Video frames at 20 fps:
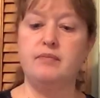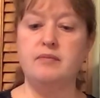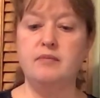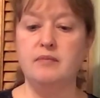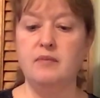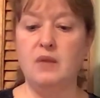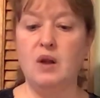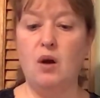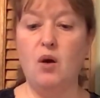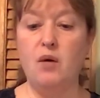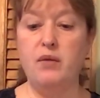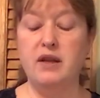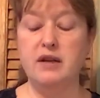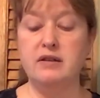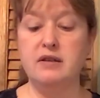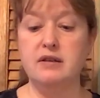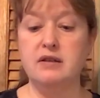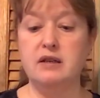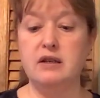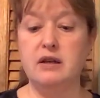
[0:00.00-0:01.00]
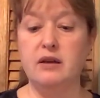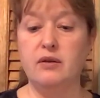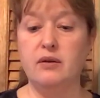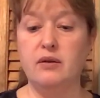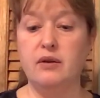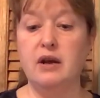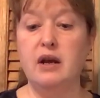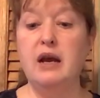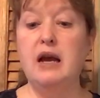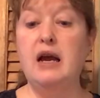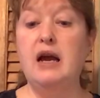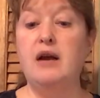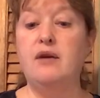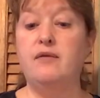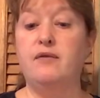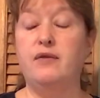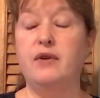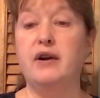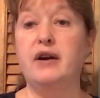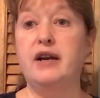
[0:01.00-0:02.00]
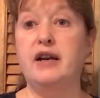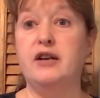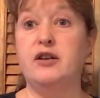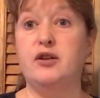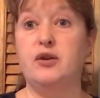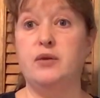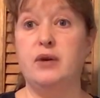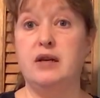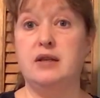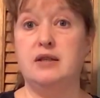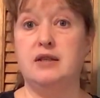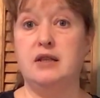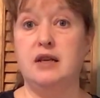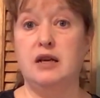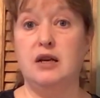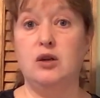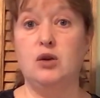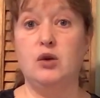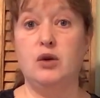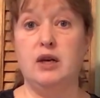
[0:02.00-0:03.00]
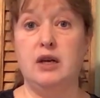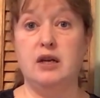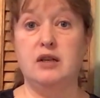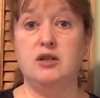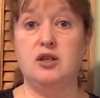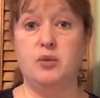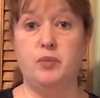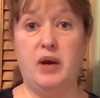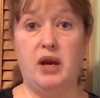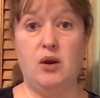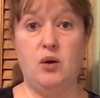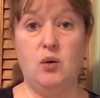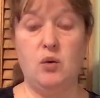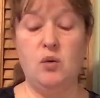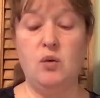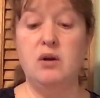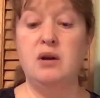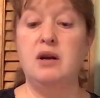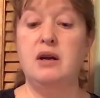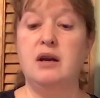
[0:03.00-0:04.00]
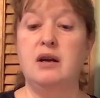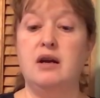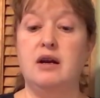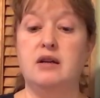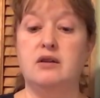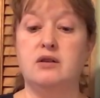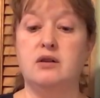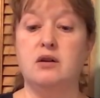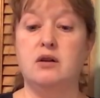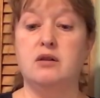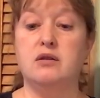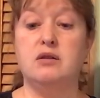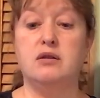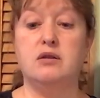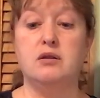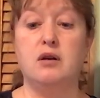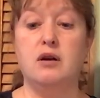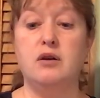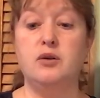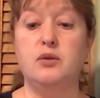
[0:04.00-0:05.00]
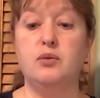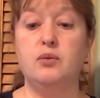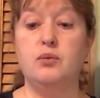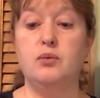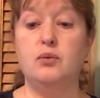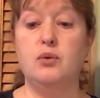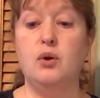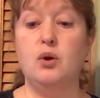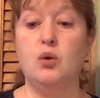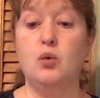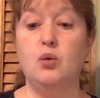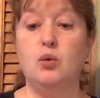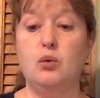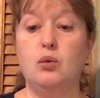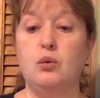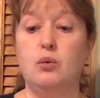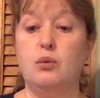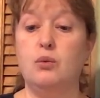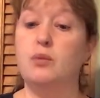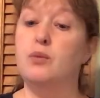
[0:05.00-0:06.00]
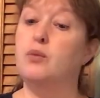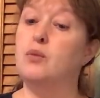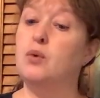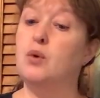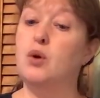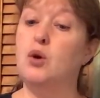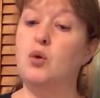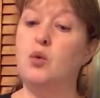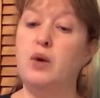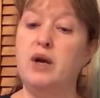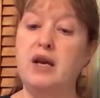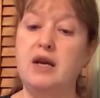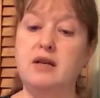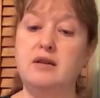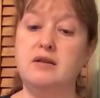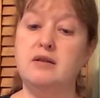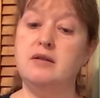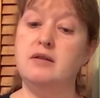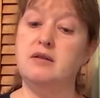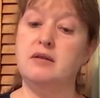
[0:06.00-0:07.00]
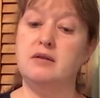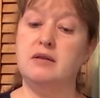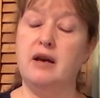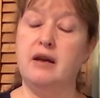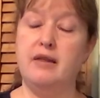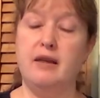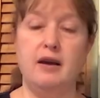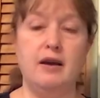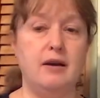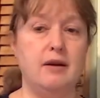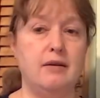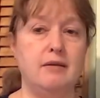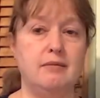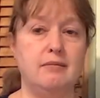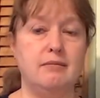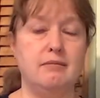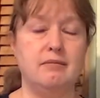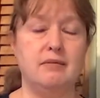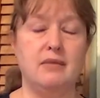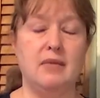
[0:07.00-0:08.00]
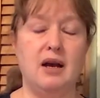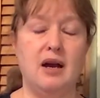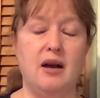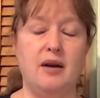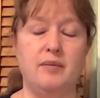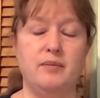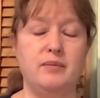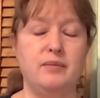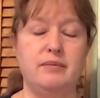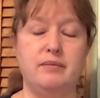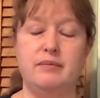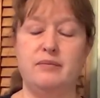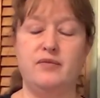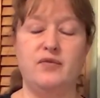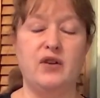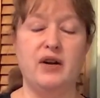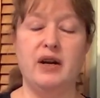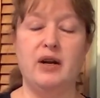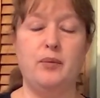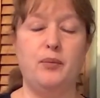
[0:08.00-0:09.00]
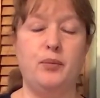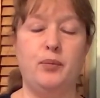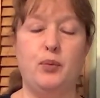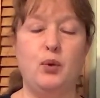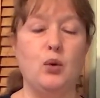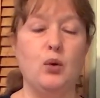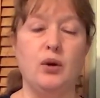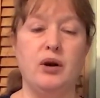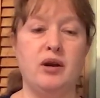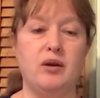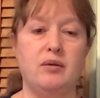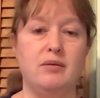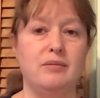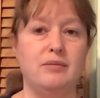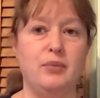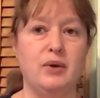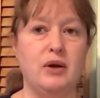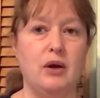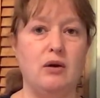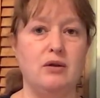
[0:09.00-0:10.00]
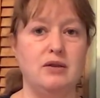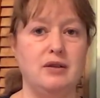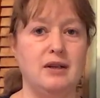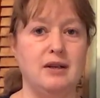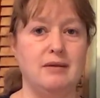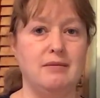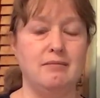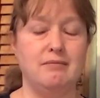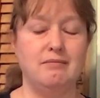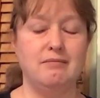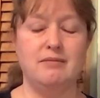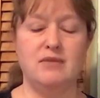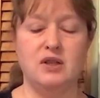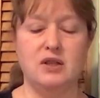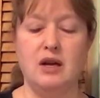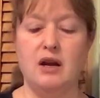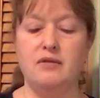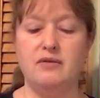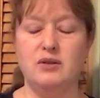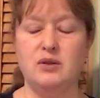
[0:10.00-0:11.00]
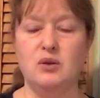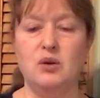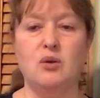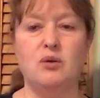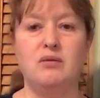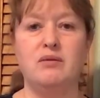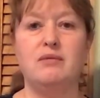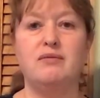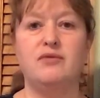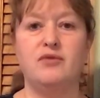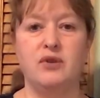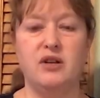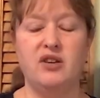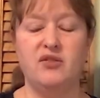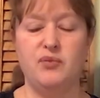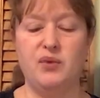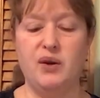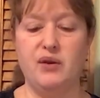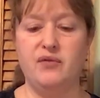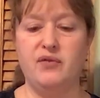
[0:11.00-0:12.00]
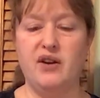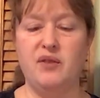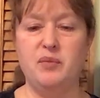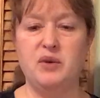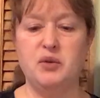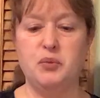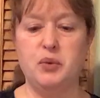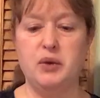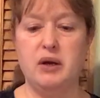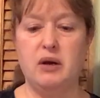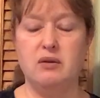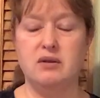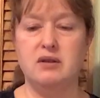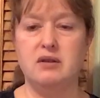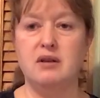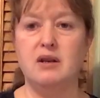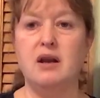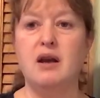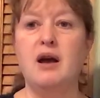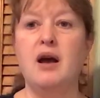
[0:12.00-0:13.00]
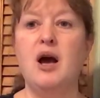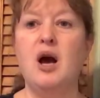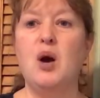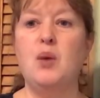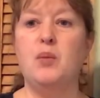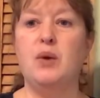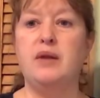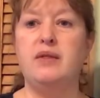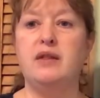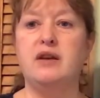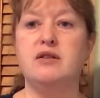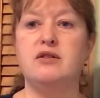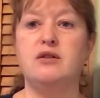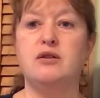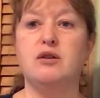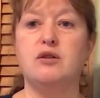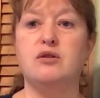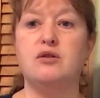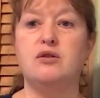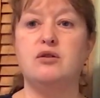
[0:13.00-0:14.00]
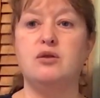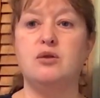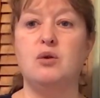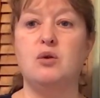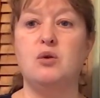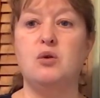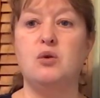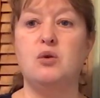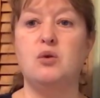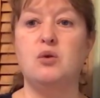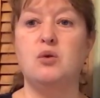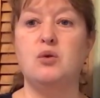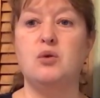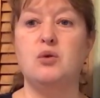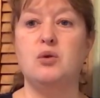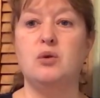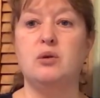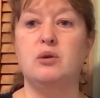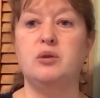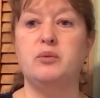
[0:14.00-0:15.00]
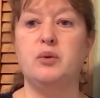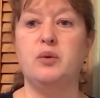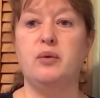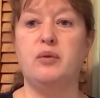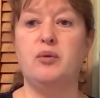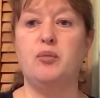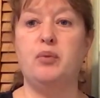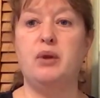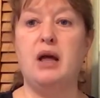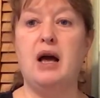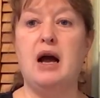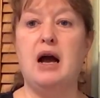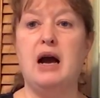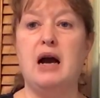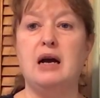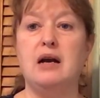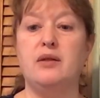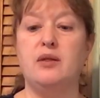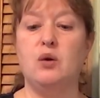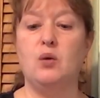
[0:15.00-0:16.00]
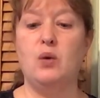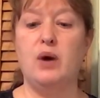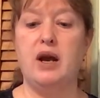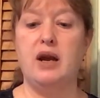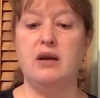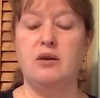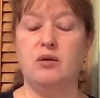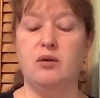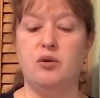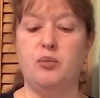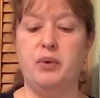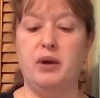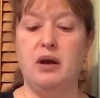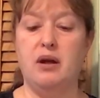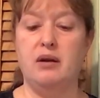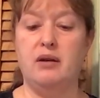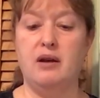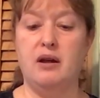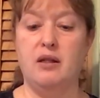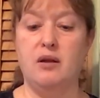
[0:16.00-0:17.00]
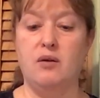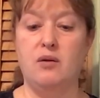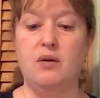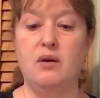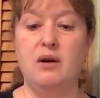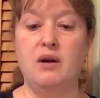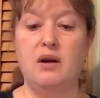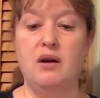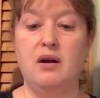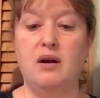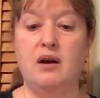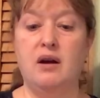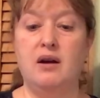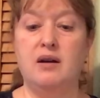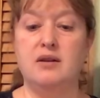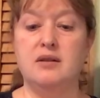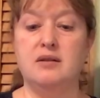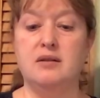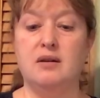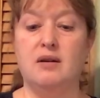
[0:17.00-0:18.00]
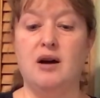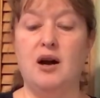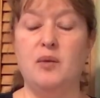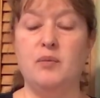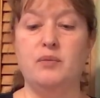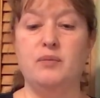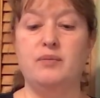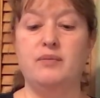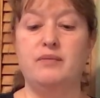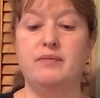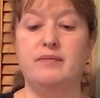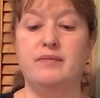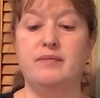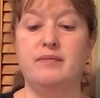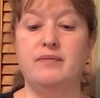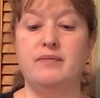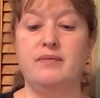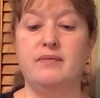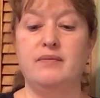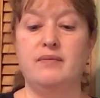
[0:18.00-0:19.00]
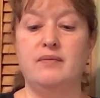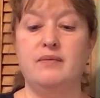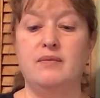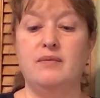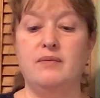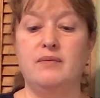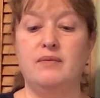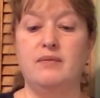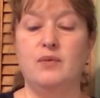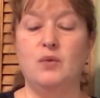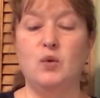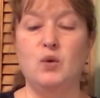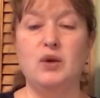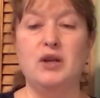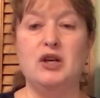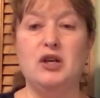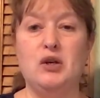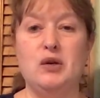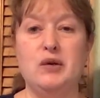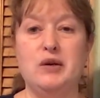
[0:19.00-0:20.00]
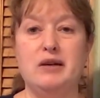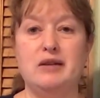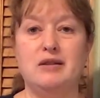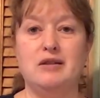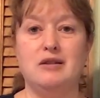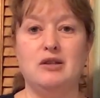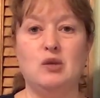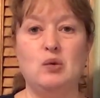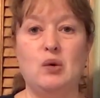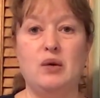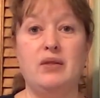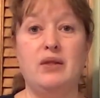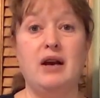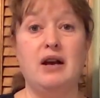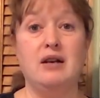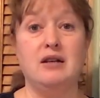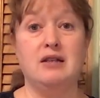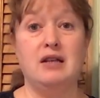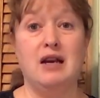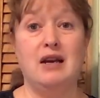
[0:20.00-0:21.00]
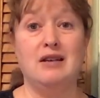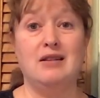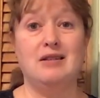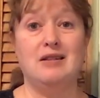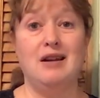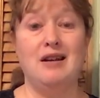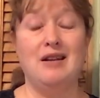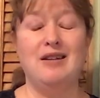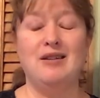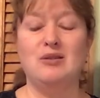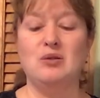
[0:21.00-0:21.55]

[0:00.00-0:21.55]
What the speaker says: Oh, and this is another very interesting looking tomato. It's called Sart Rolloways, I think. I'm very poor at pronouncing stuff, so forgive me if I mispronounce it. But this looks so cool to me with the black and the white or the pale yellow. So I'm really curious as to what that'll taste like.